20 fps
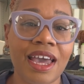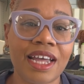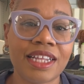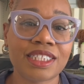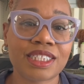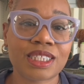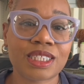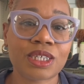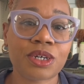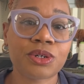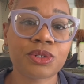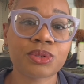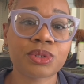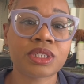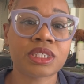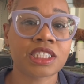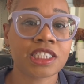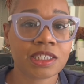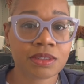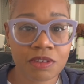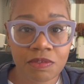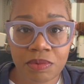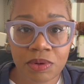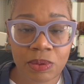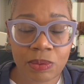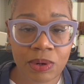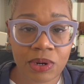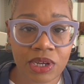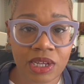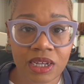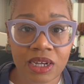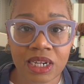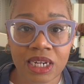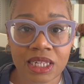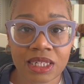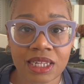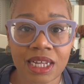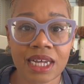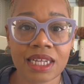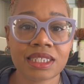And so since we've been working on
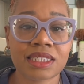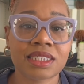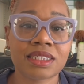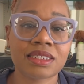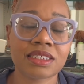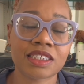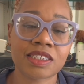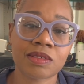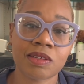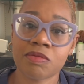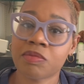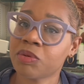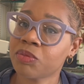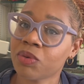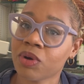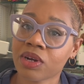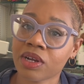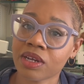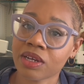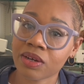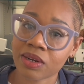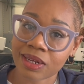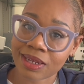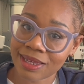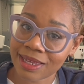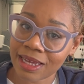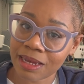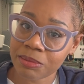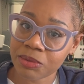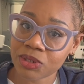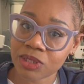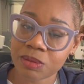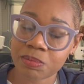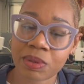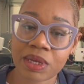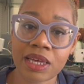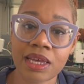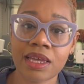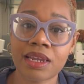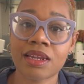a Lutz, since we've been working on a camel
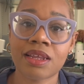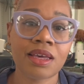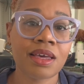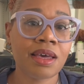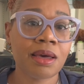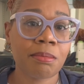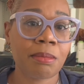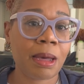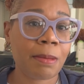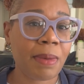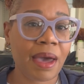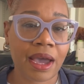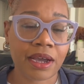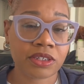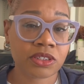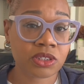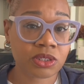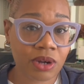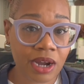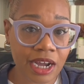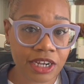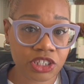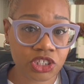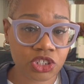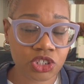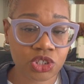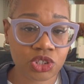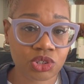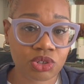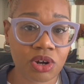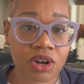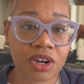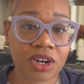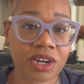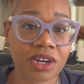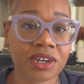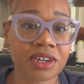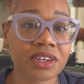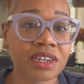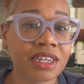spin, my back scratch is
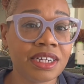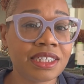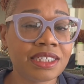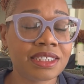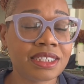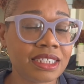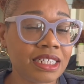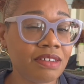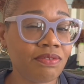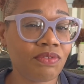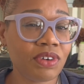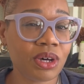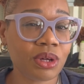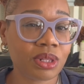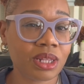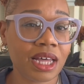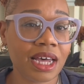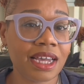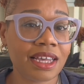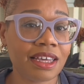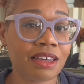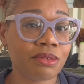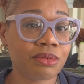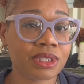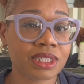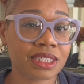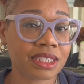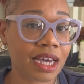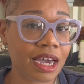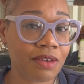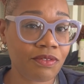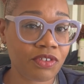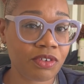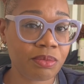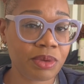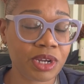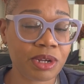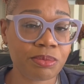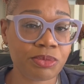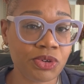stronger, she felt like it was time for
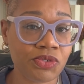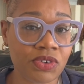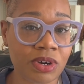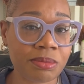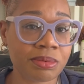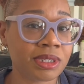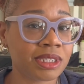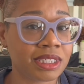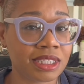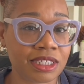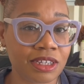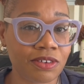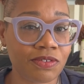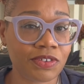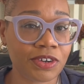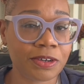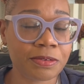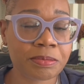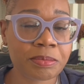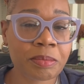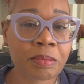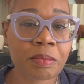me to move up to silver.